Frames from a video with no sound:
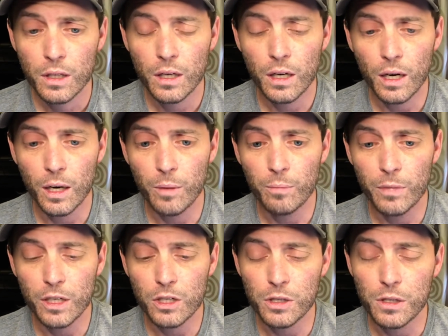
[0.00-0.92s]
um,
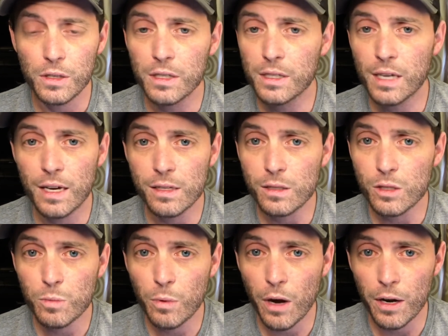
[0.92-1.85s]
make sure that this hasn't
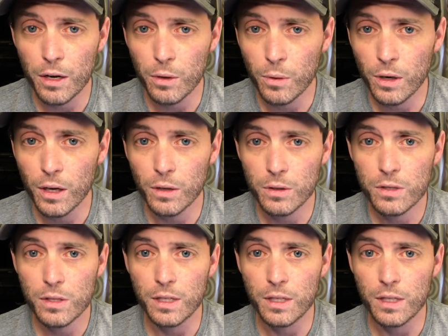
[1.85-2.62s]
spread anywhere else,